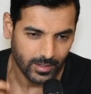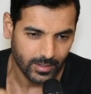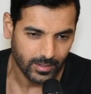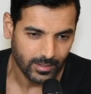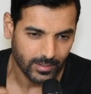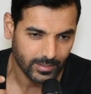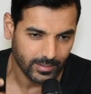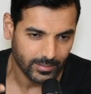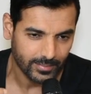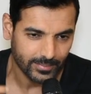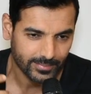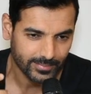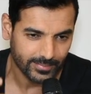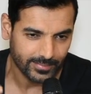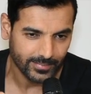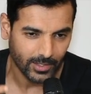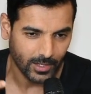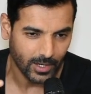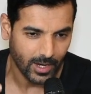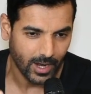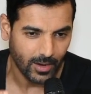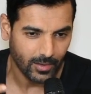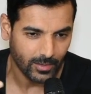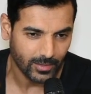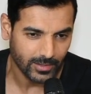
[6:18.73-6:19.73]

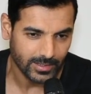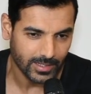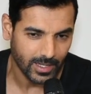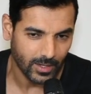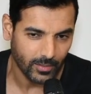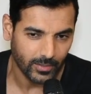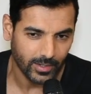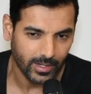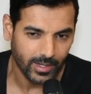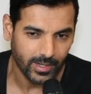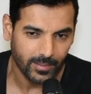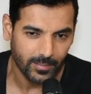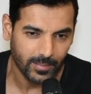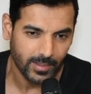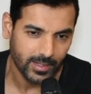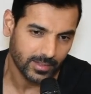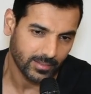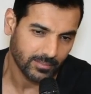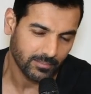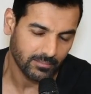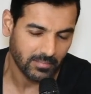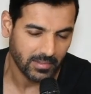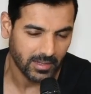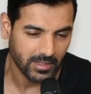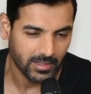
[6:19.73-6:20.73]
how I was sounding, but
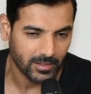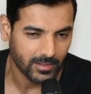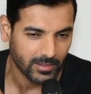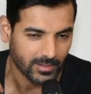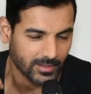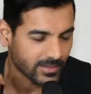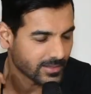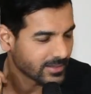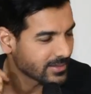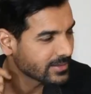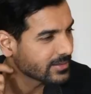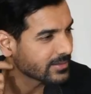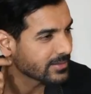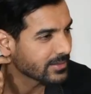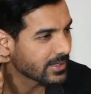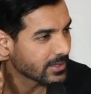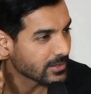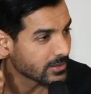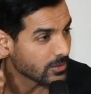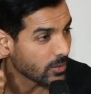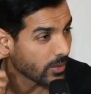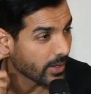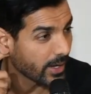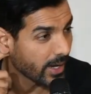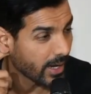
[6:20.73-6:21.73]
I thought it
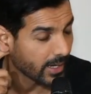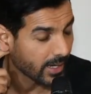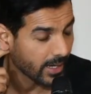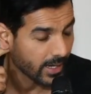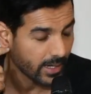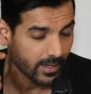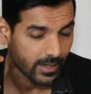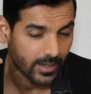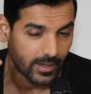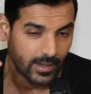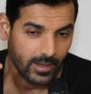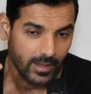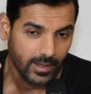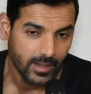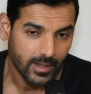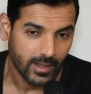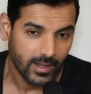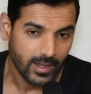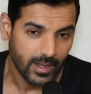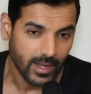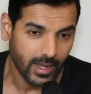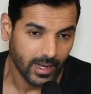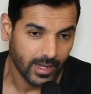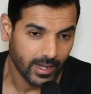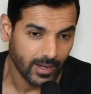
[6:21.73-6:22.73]
was okay. And
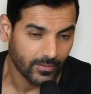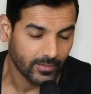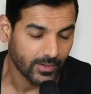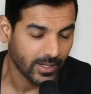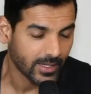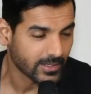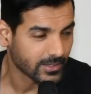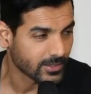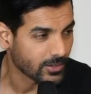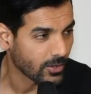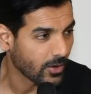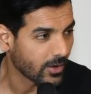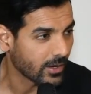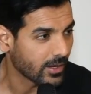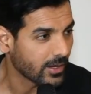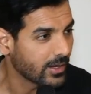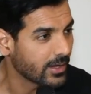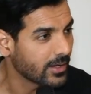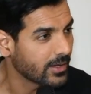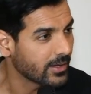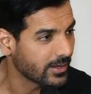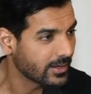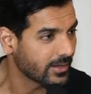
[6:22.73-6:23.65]
I love that song.